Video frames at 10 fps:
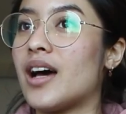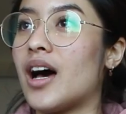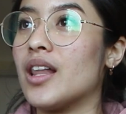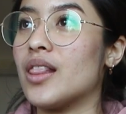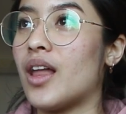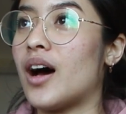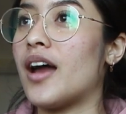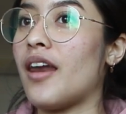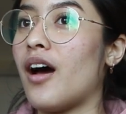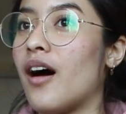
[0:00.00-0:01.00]
a
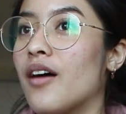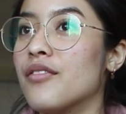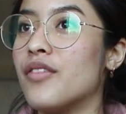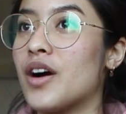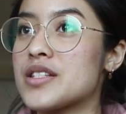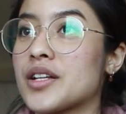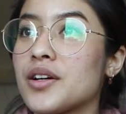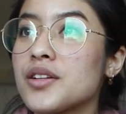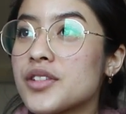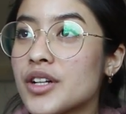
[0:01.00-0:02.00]
lot of arts and
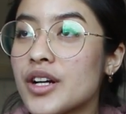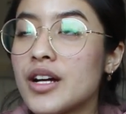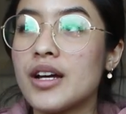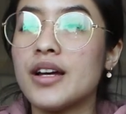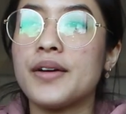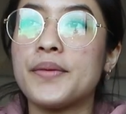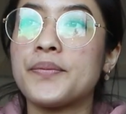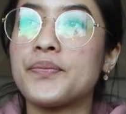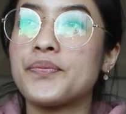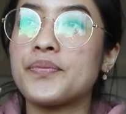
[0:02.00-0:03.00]
culture
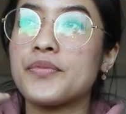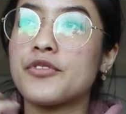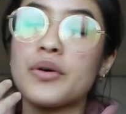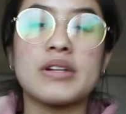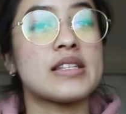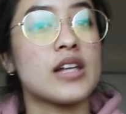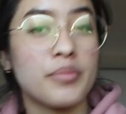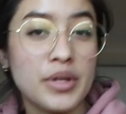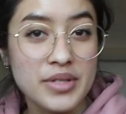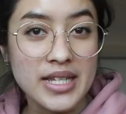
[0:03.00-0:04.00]
focuses
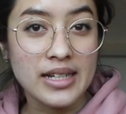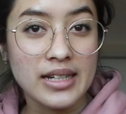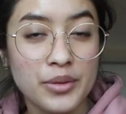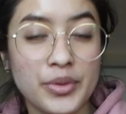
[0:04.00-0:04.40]
on music.